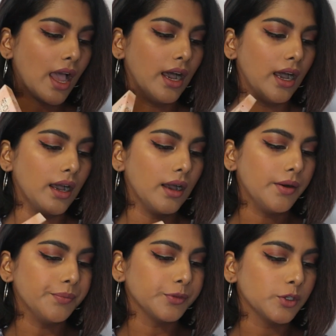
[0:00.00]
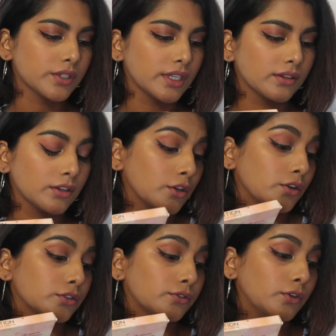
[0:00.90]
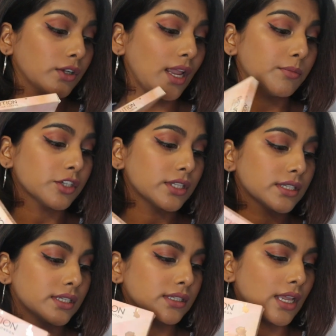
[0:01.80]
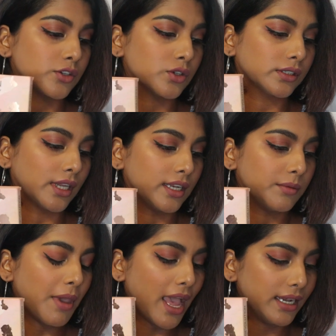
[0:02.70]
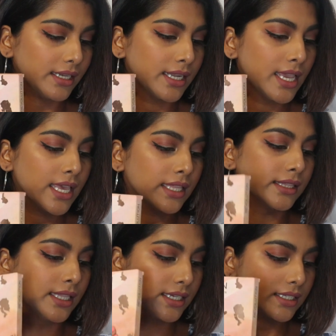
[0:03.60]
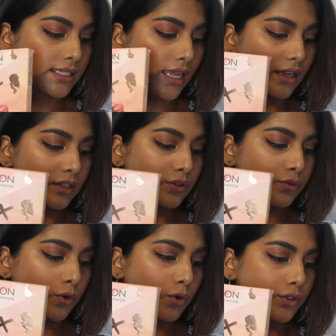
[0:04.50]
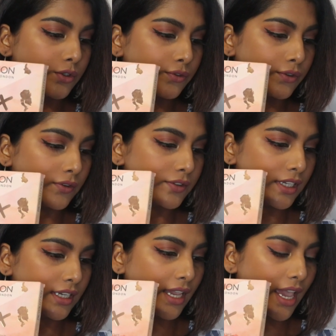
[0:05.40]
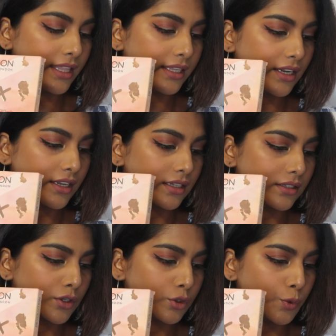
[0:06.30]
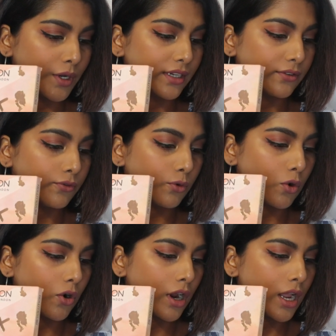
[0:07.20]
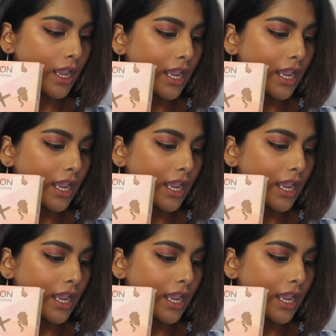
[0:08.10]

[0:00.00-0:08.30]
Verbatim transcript: You can go to full glam using this essential daily palette. This sells for $2.50 and there's 24